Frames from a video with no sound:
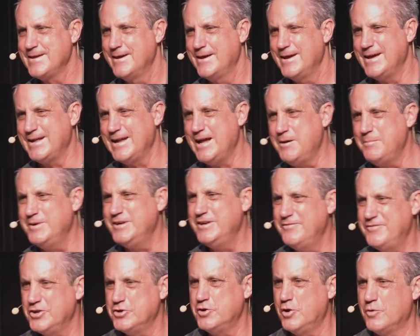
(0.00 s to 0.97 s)
And how many
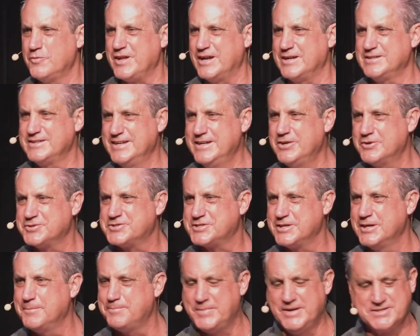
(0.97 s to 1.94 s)
of you know that
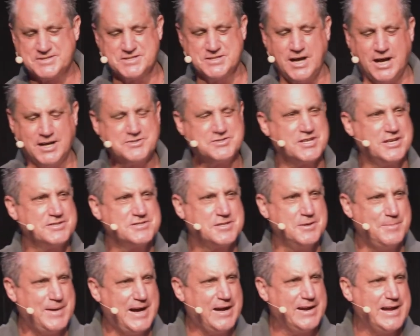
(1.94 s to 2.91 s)
leadership is not just
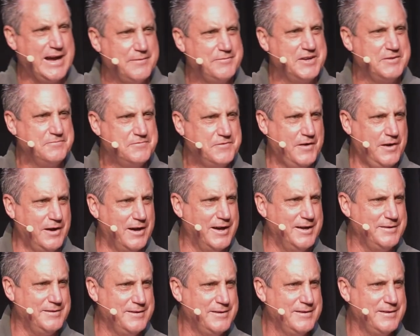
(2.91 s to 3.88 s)
about having
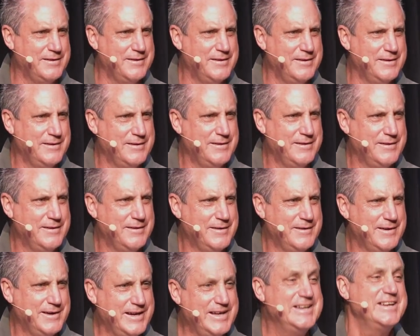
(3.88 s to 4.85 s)
fun?
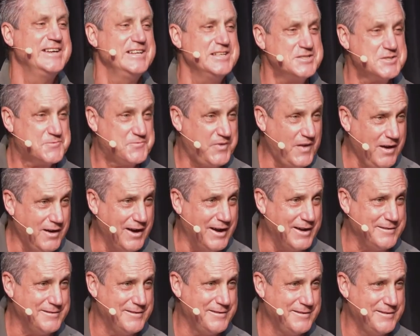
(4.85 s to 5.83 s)
It is
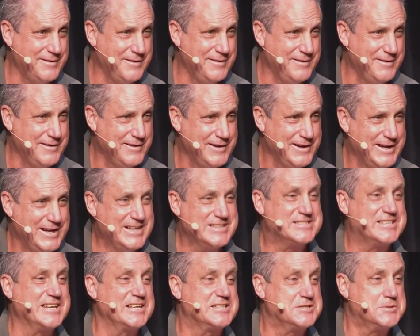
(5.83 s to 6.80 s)
fun.
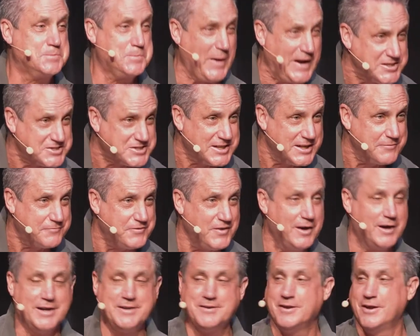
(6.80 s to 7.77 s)
It's especially
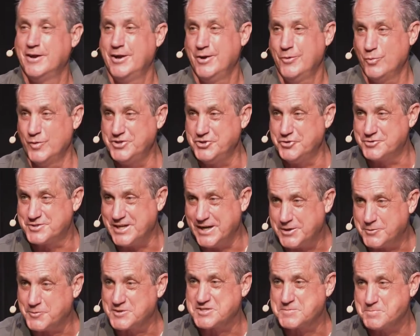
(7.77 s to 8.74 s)
fun when you
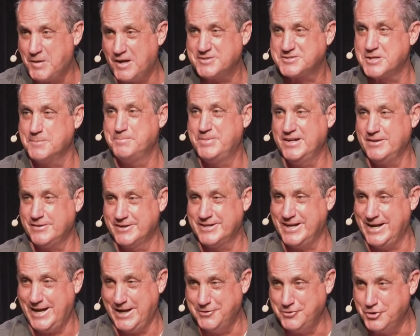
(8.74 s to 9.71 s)
take
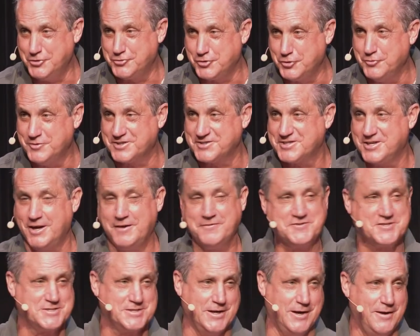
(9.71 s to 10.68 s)
responsibility and you do the tough
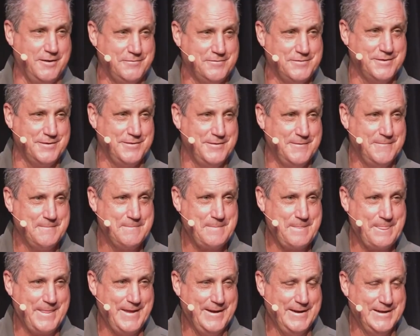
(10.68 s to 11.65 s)
stuff.
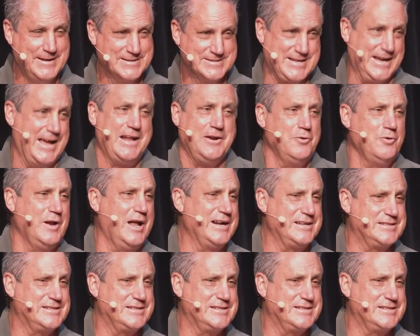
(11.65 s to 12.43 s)
See, I don't like